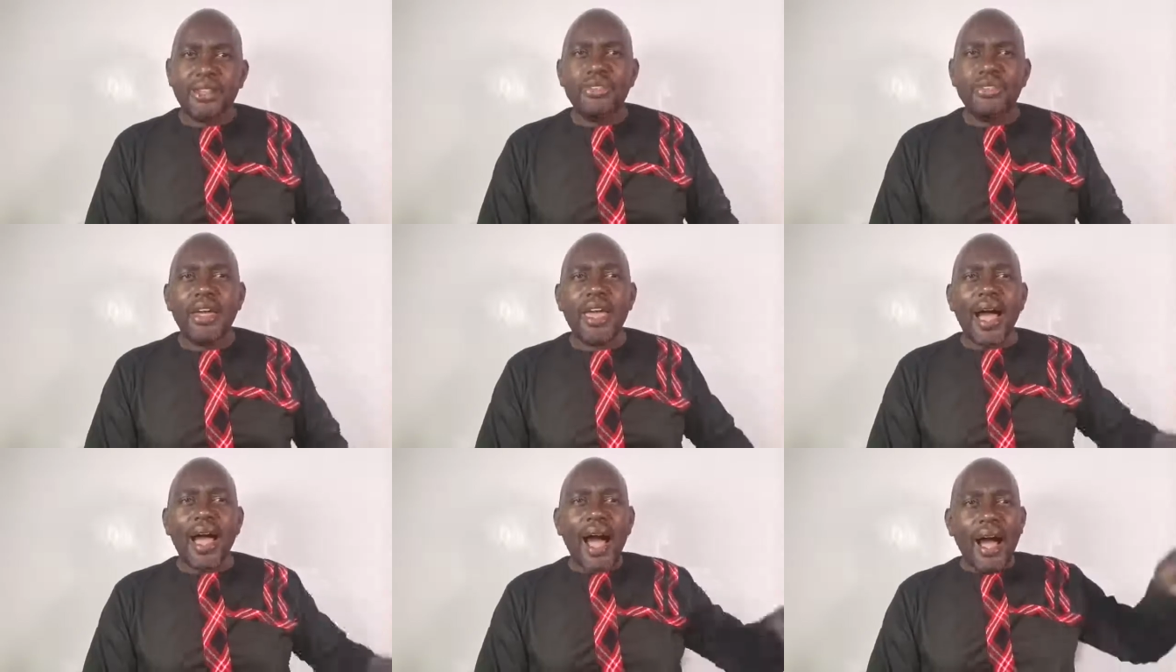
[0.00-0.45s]

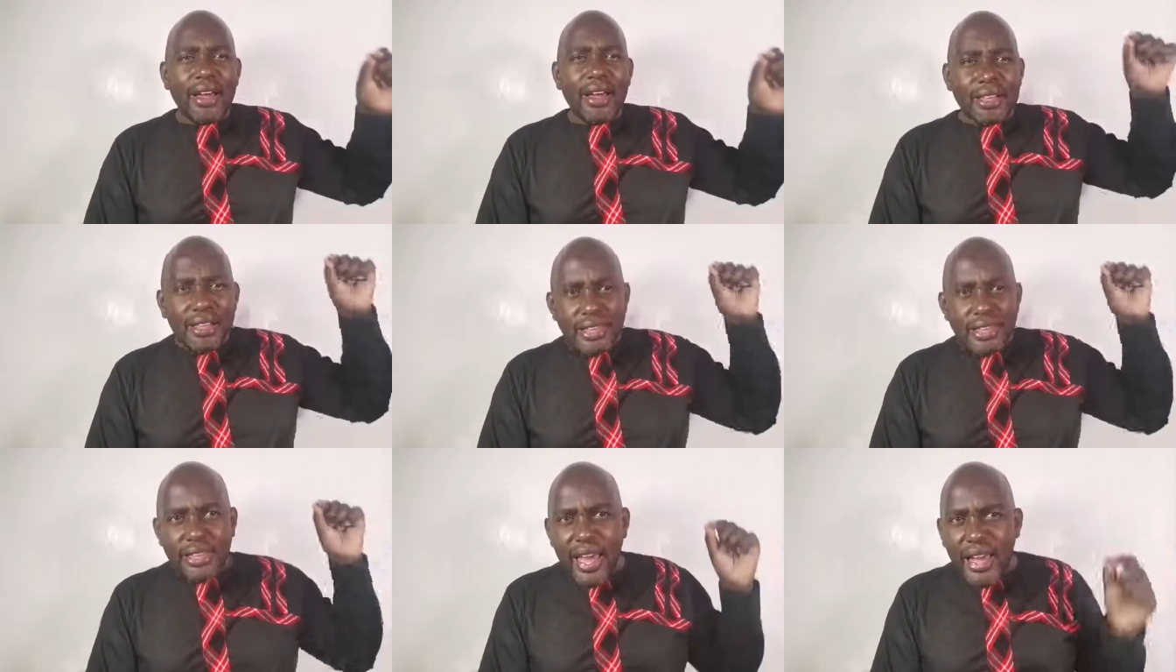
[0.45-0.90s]
they are
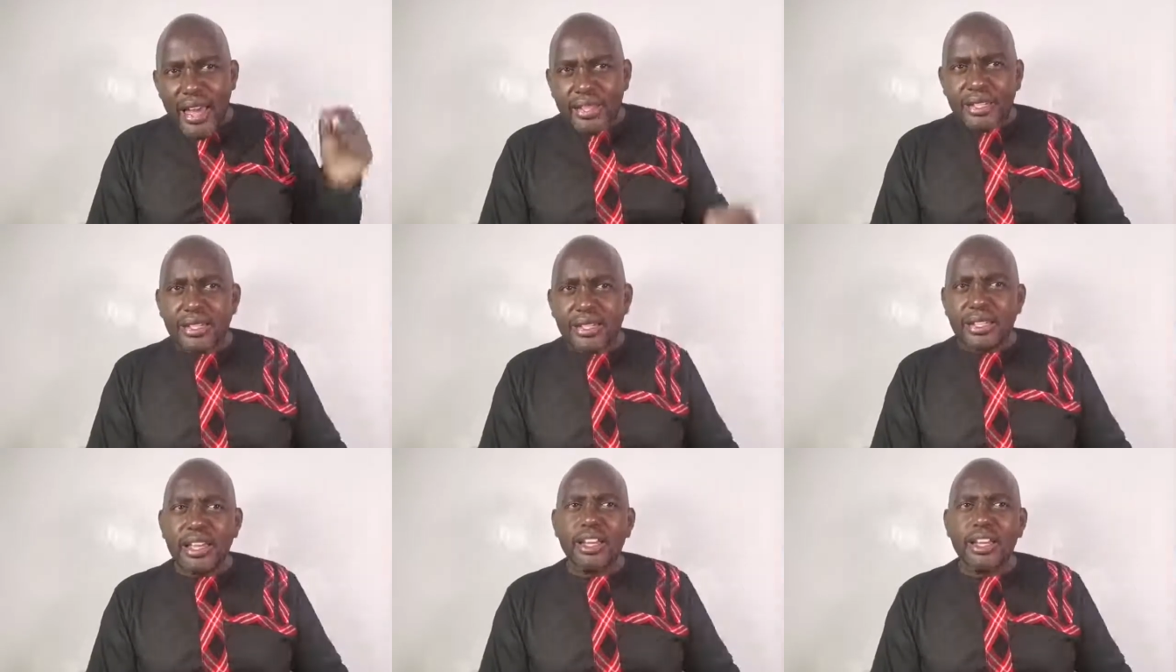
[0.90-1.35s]

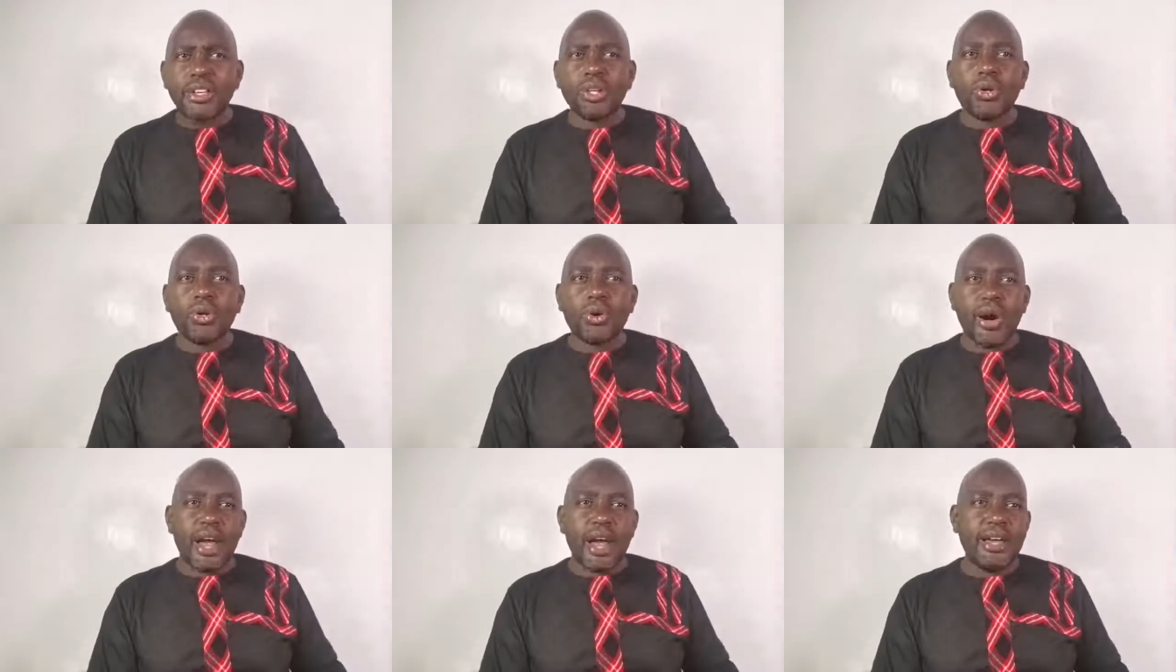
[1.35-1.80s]
yes
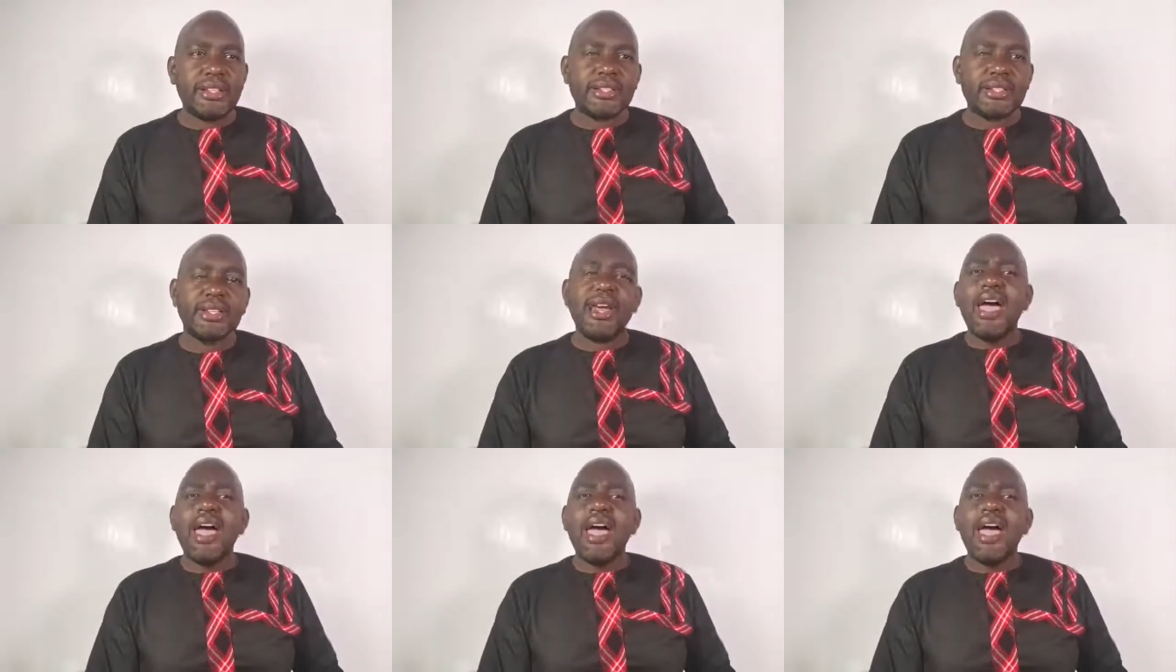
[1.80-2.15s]
in Christ.